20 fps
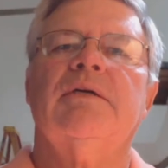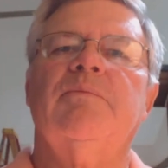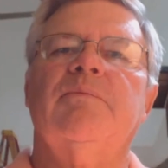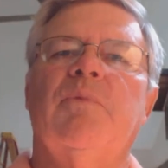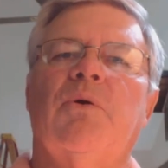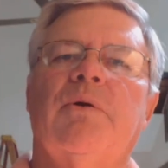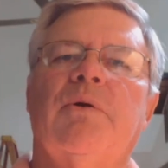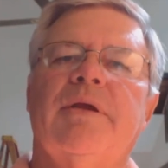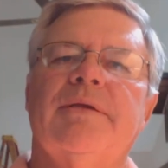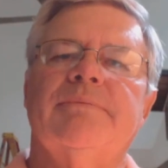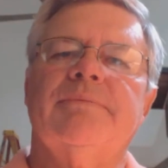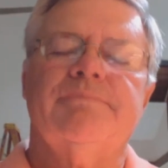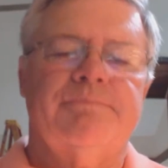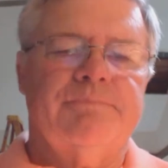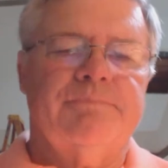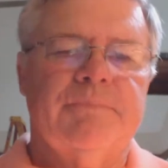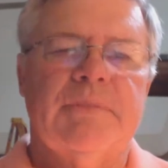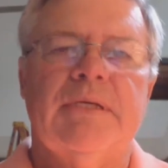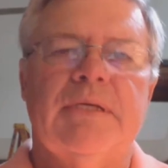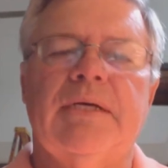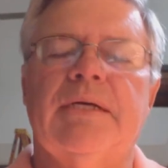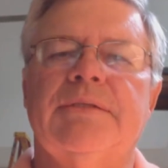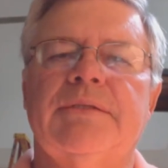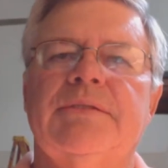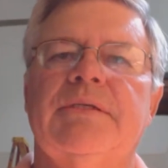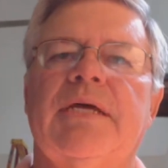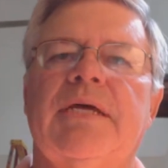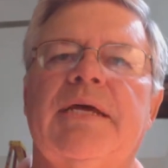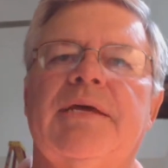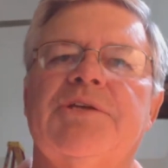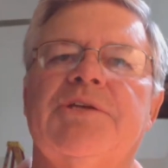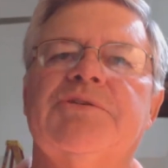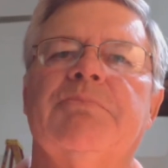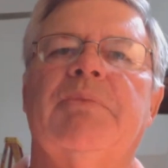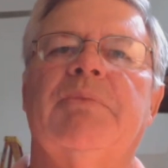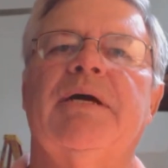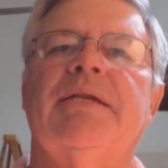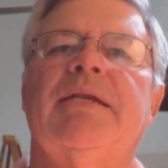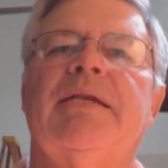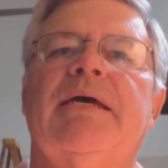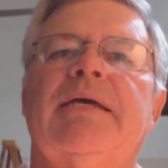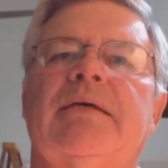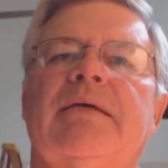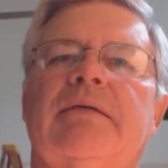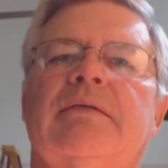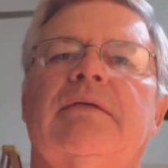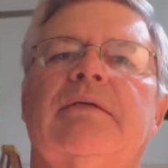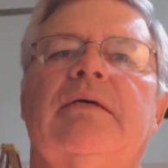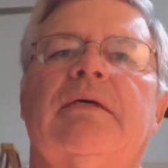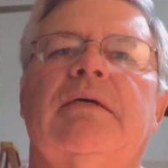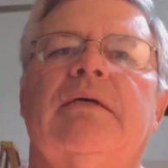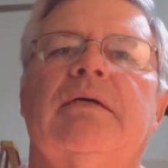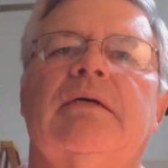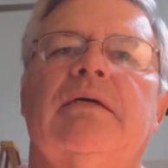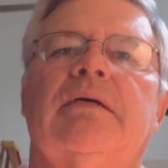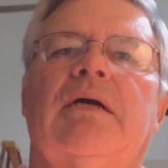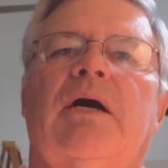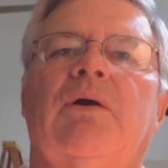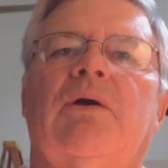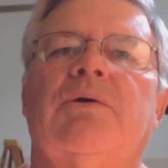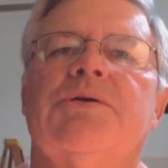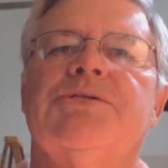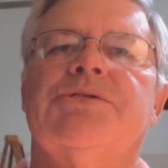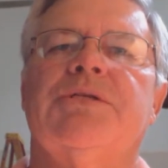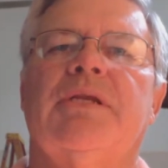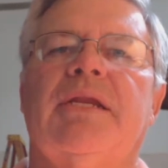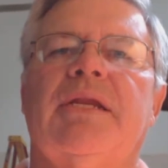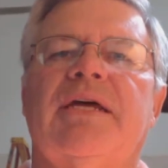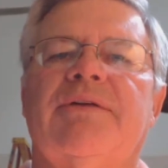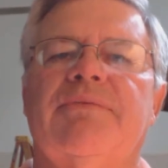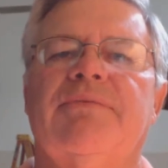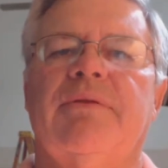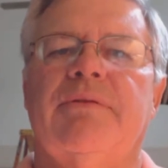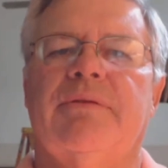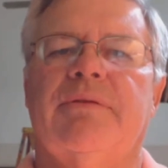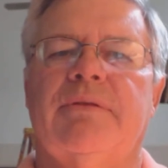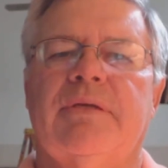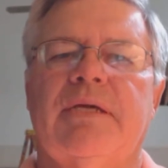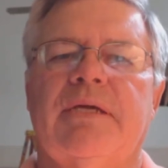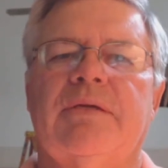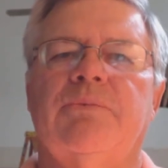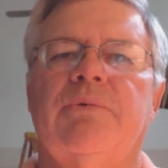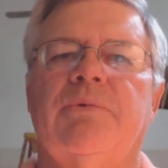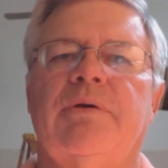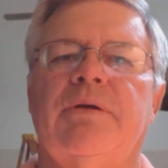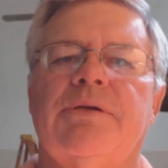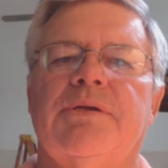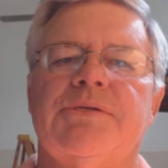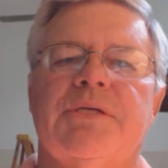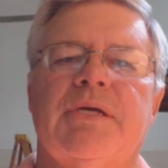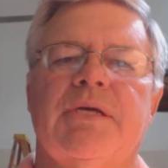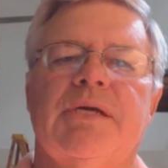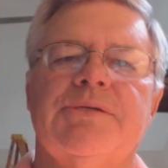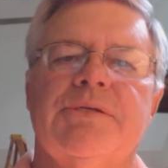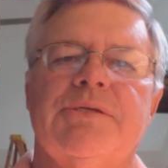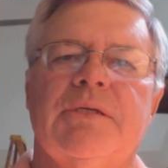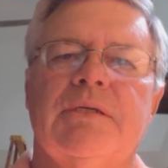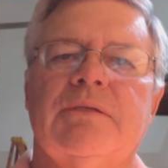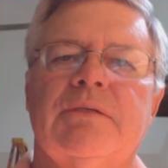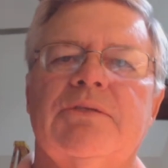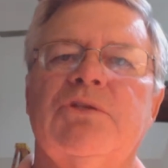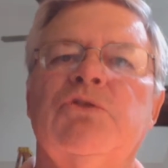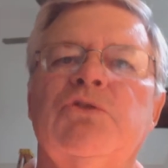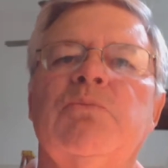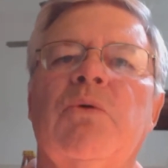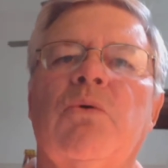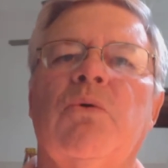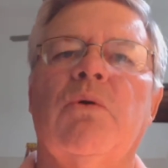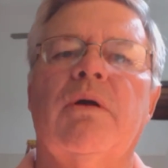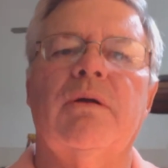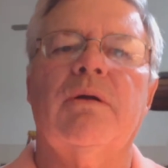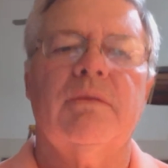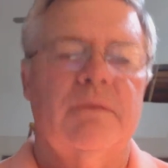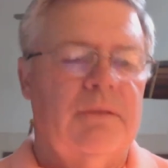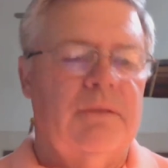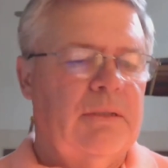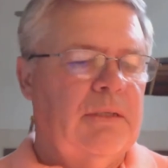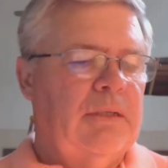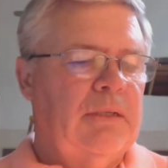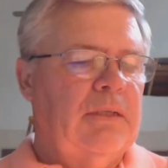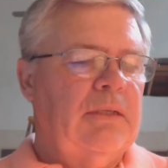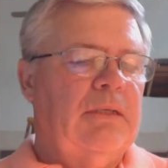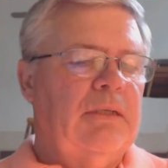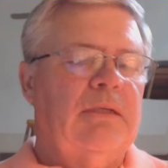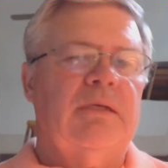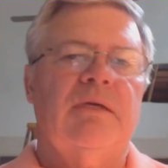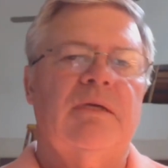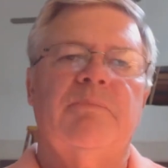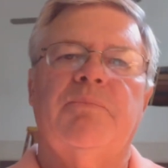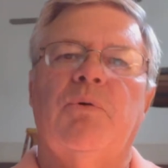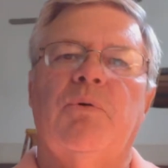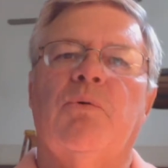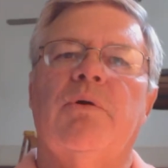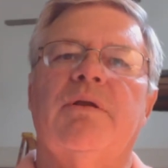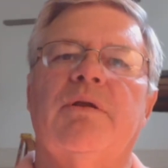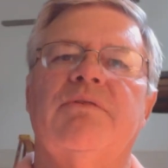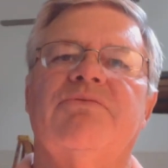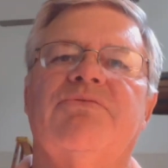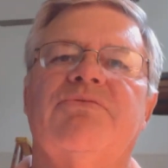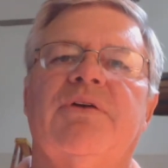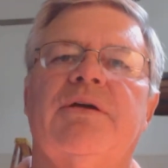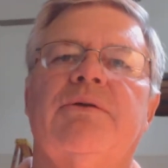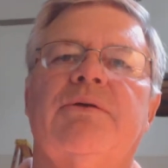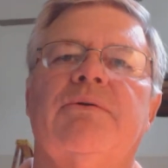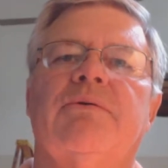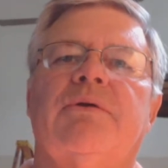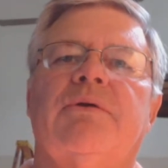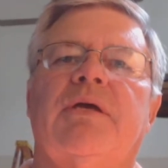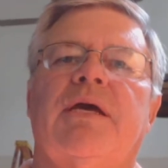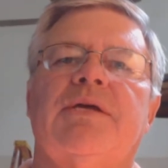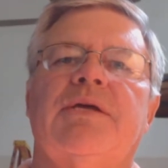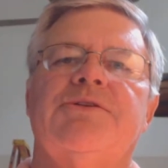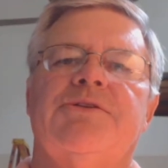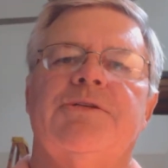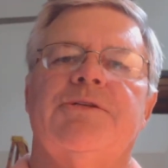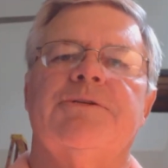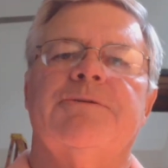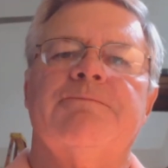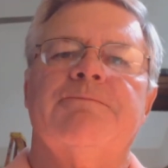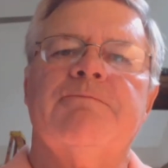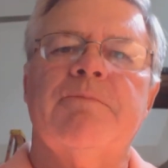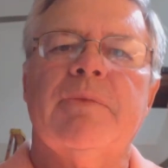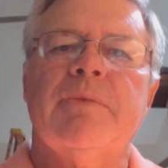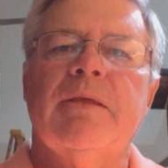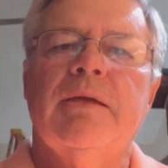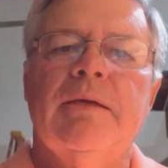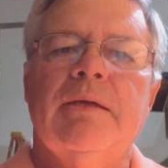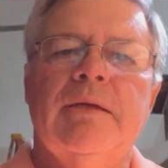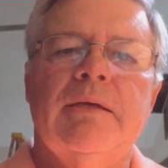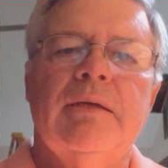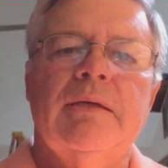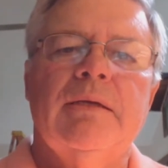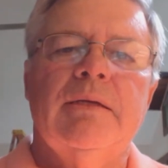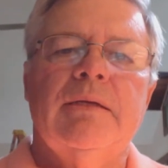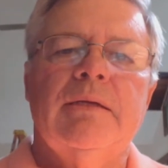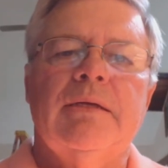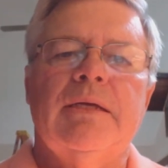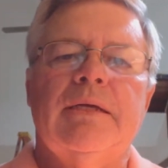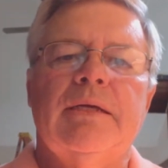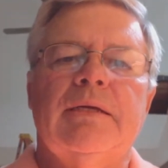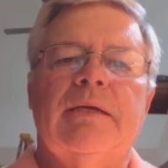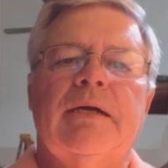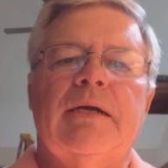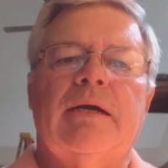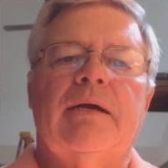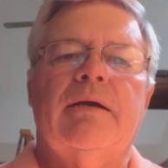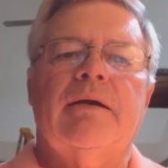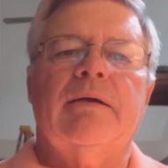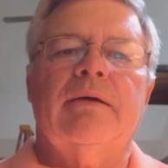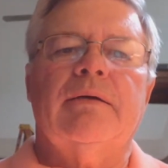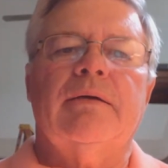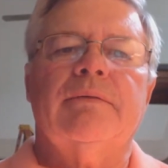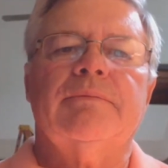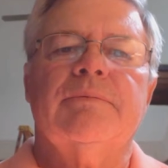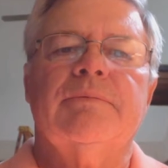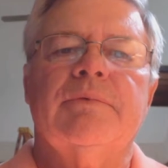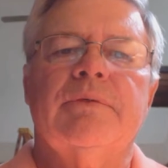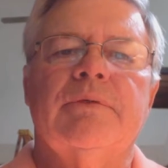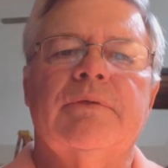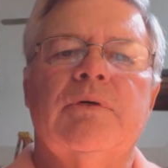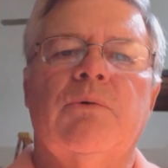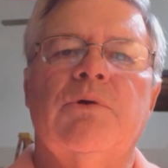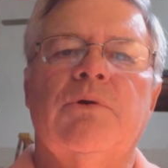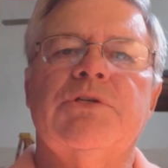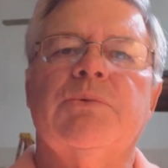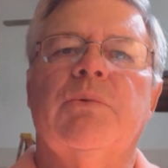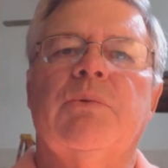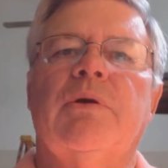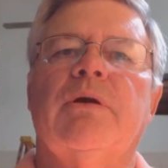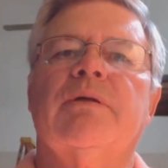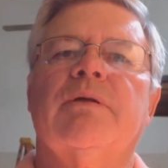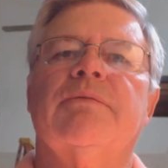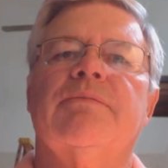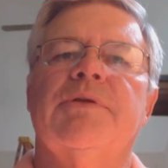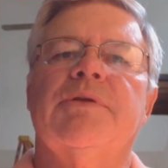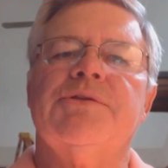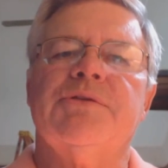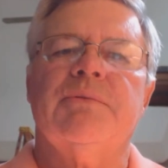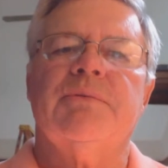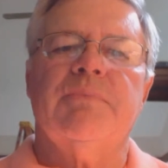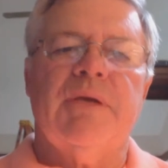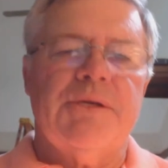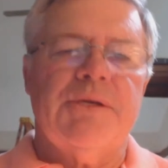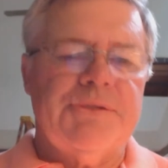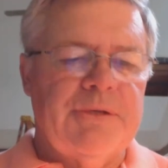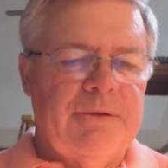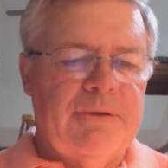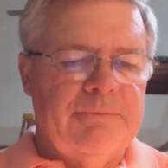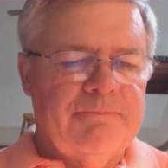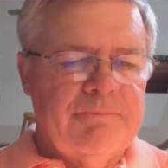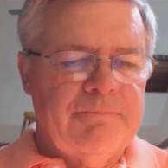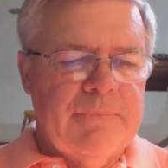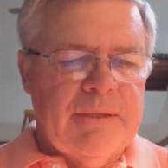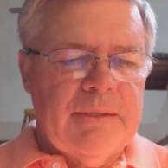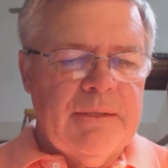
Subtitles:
Good morning. Today is Monday, August 11th, and we're discussing two more important federal cases in our coursework this semester.